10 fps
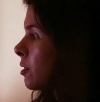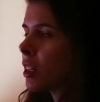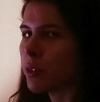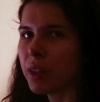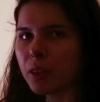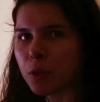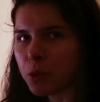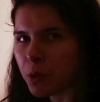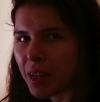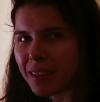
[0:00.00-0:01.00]
Then we got
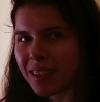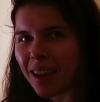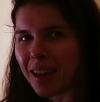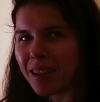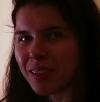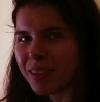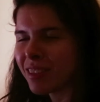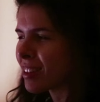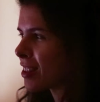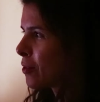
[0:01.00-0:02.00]
those rain
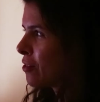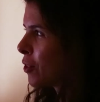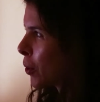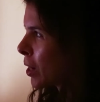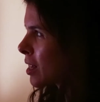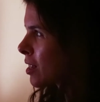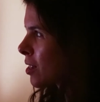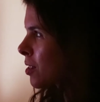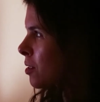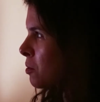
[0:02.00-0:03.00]
sounds and the
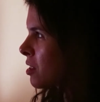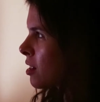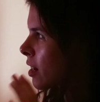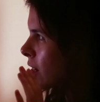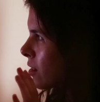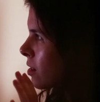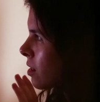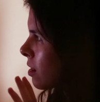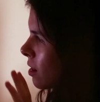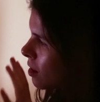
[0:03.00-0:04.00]
voice with the nice